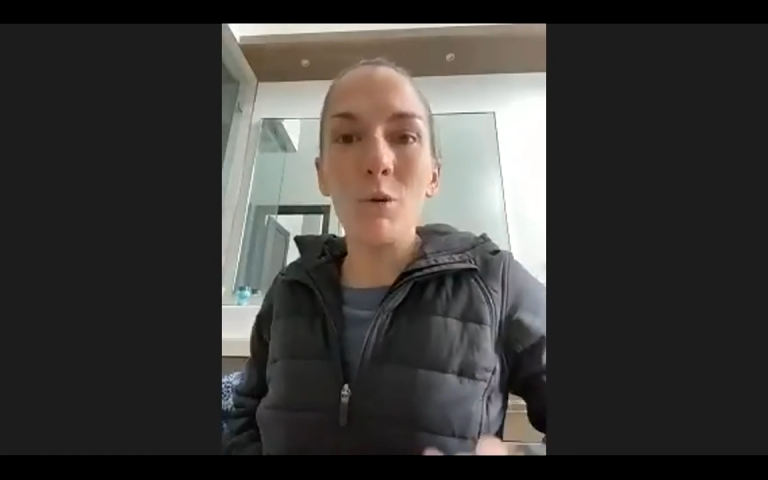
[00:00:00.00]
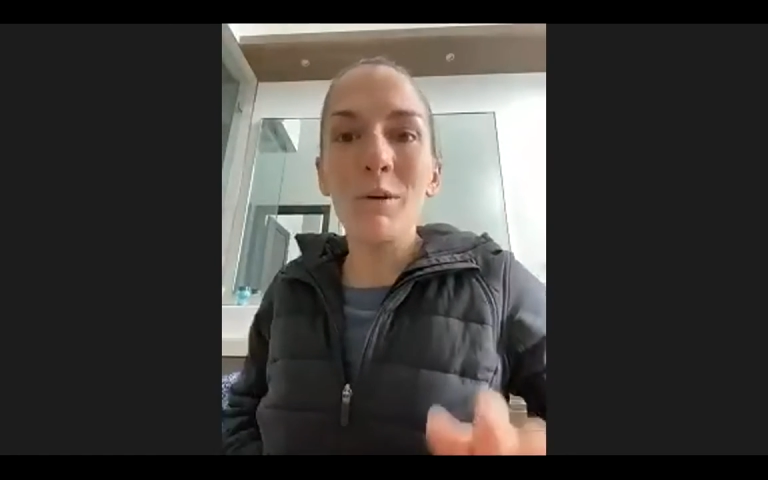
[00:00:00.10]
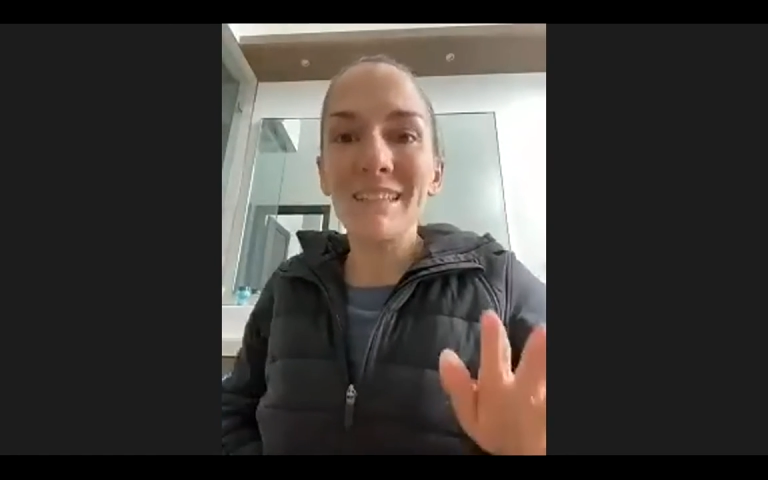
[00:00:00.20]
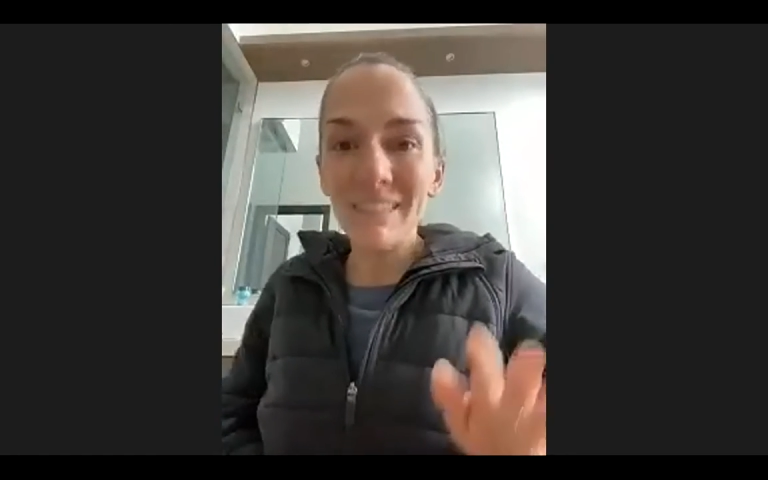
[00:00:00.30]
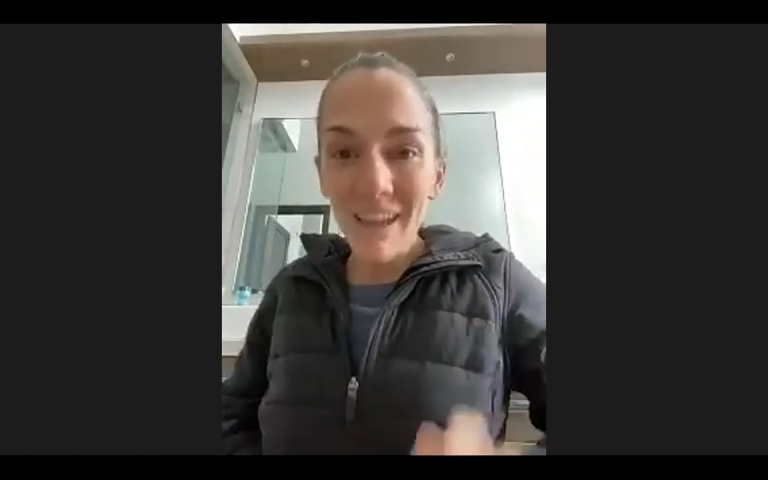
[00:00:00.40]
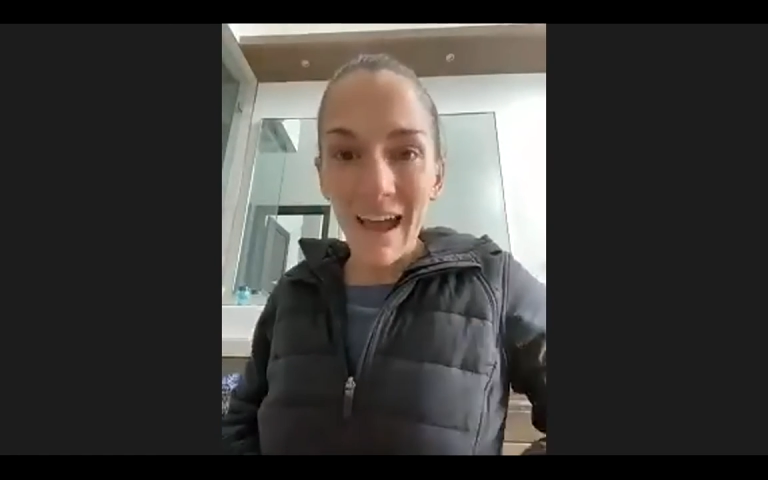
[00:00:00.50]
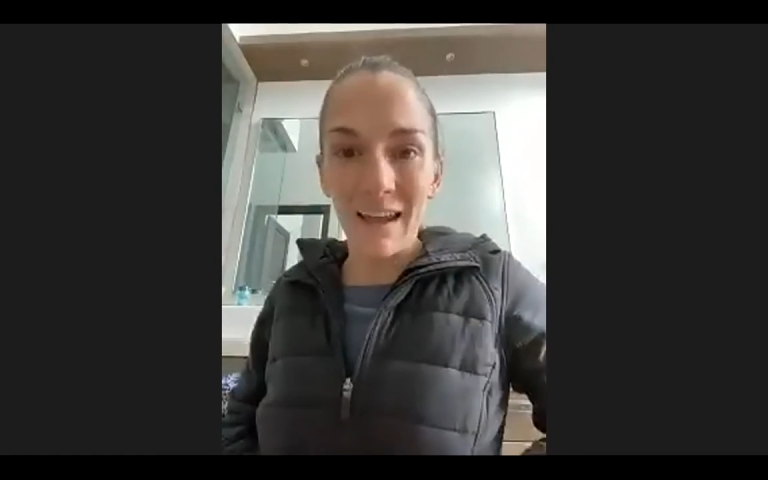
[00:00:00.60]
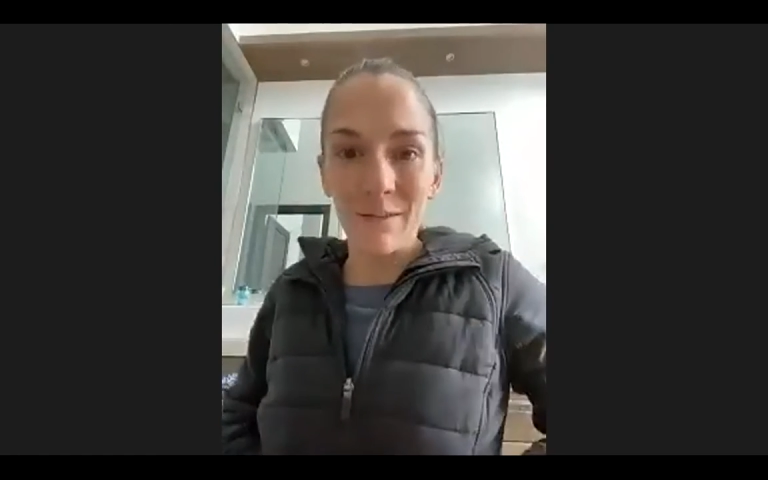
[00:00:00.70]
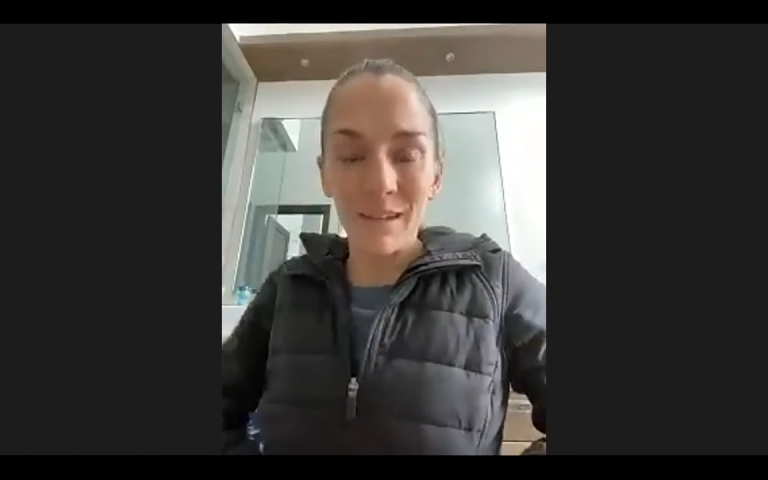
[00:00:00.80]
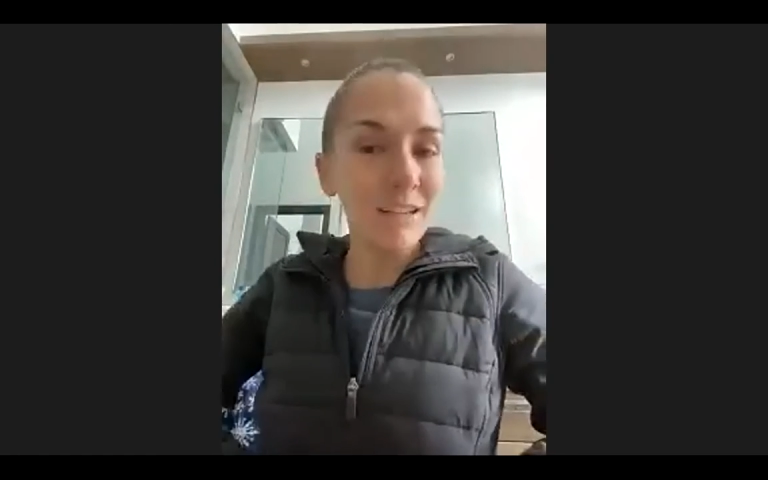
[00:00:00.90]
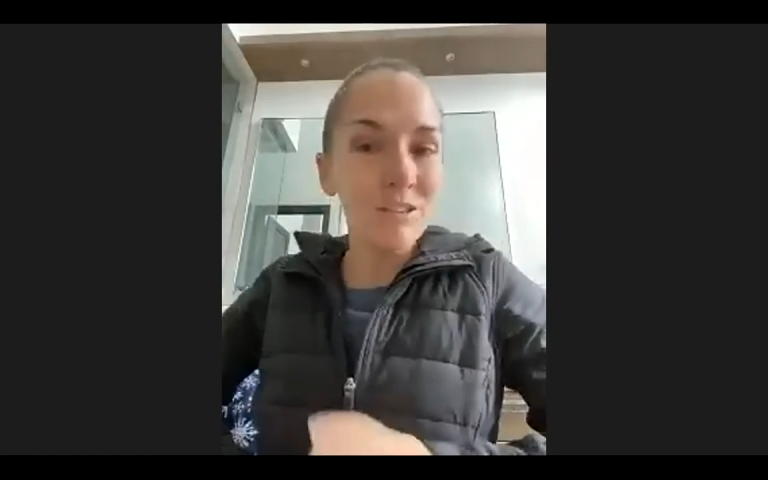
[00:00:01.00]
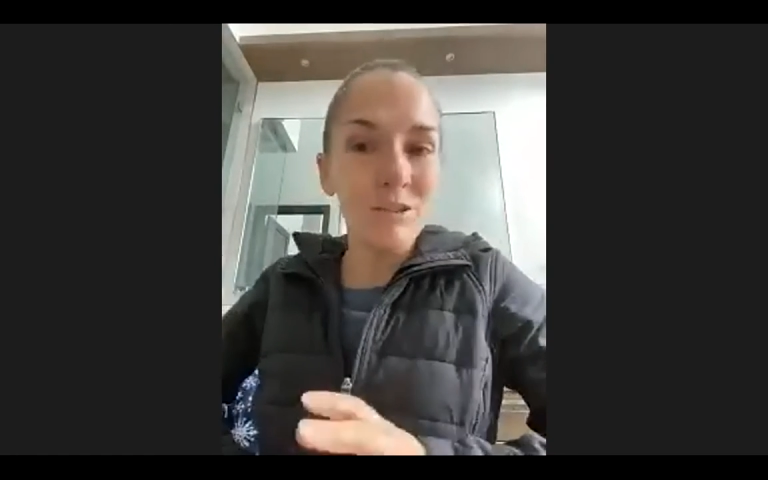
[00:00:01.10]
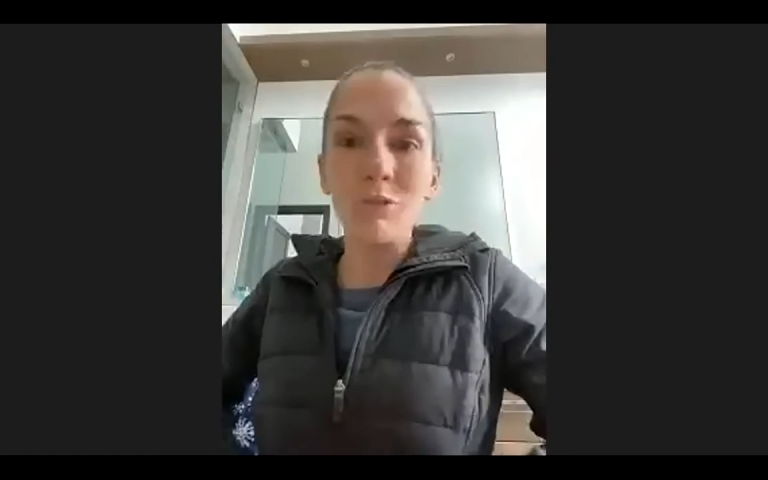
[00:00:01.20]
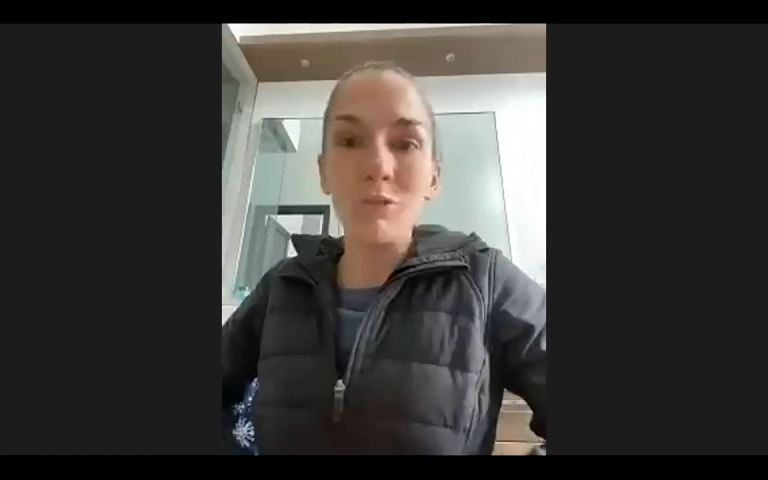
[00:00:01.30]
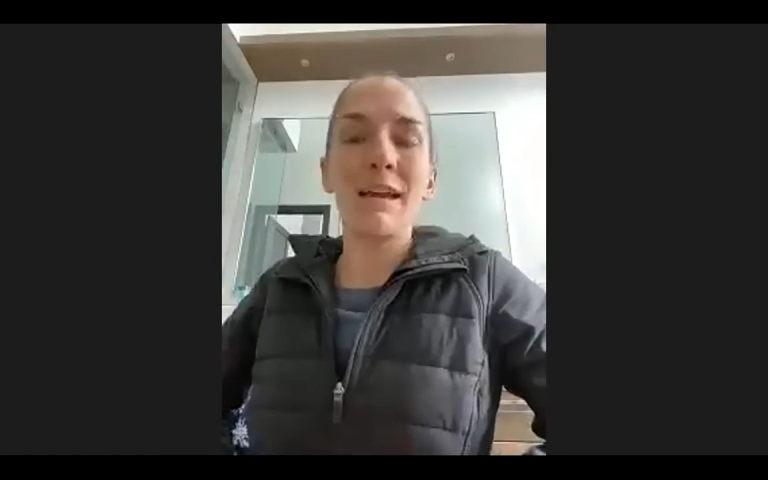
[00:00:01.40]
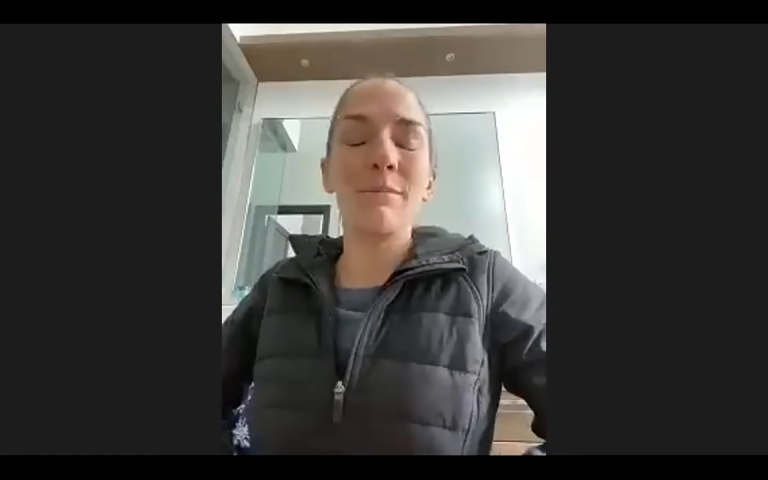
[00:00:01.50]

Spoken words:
time. It is go time.